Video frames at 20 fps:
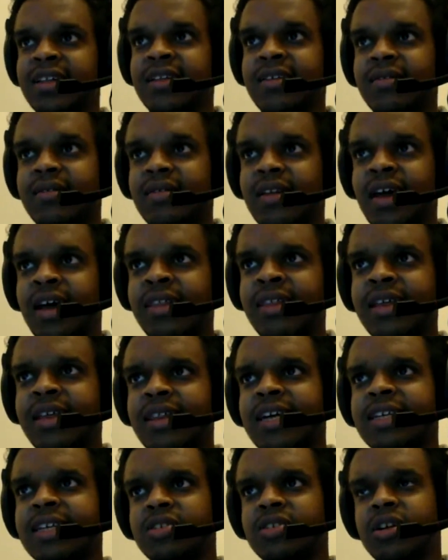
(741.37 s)
I think that's
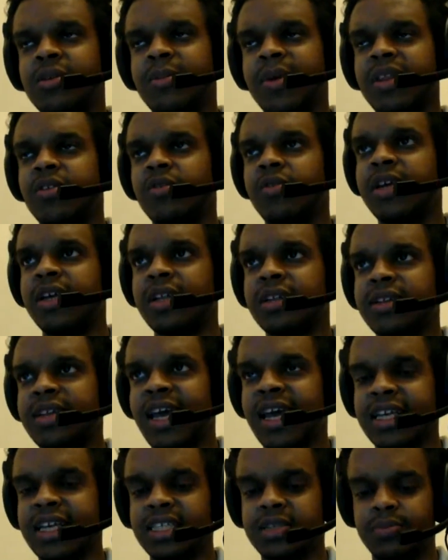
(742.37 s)
going to be the real
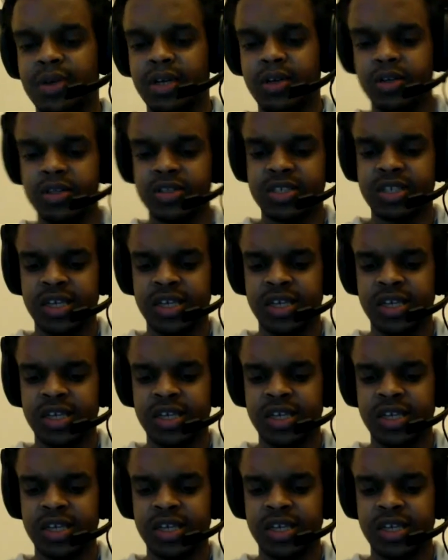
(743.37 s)
test, because,